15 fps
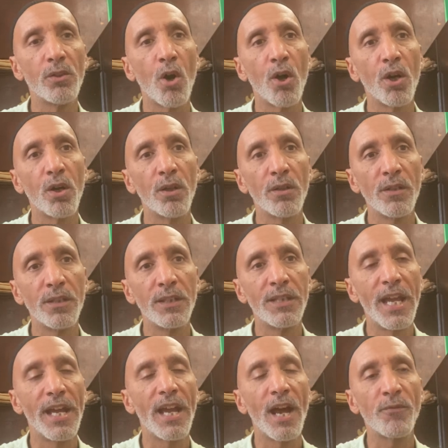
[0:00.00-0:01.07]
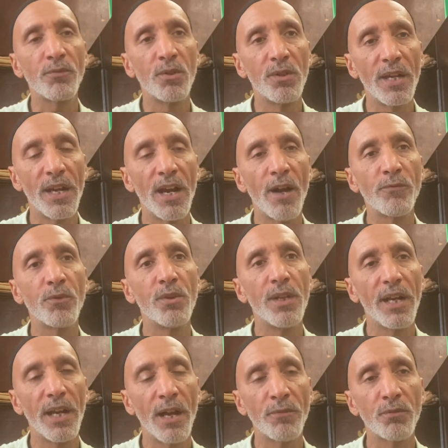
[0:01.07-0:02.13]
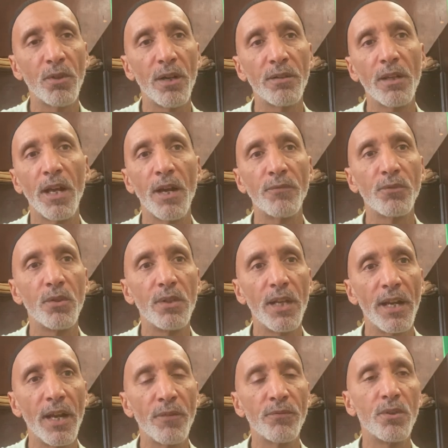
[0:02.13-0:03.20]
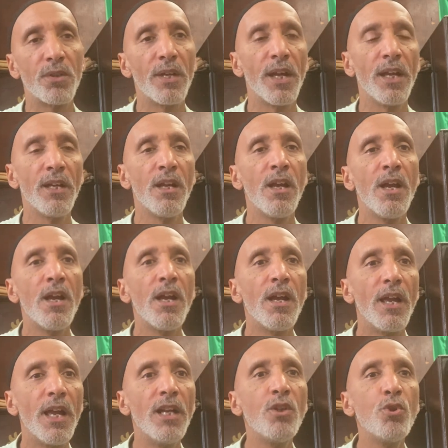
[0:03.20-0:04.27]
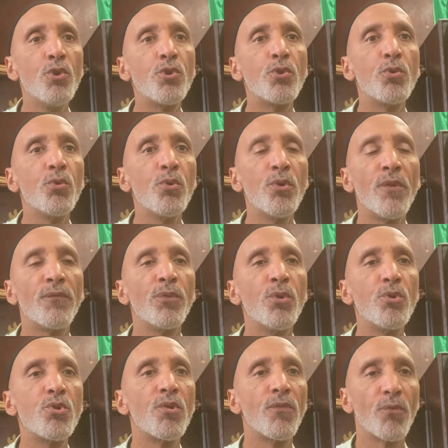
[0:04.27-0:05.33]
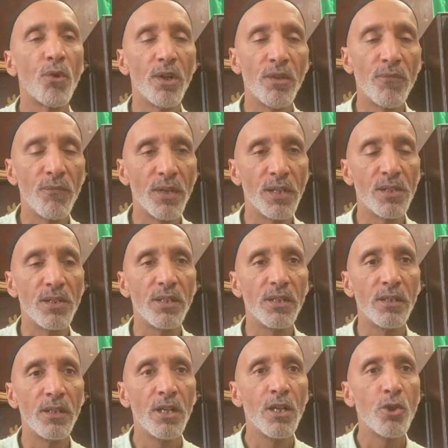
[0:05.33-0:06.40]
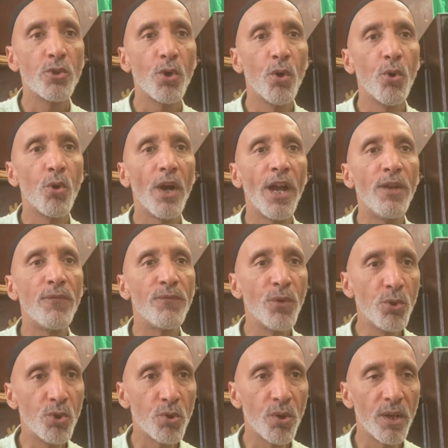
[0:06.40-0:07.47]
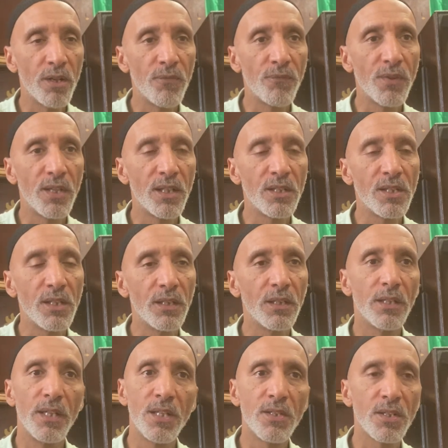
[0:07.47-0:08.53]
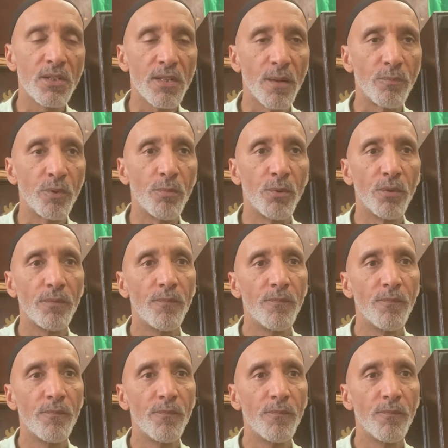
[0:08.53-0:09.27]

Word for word: are day after day after day after after day after day into the future for infinity. So a future infinity is acceptable.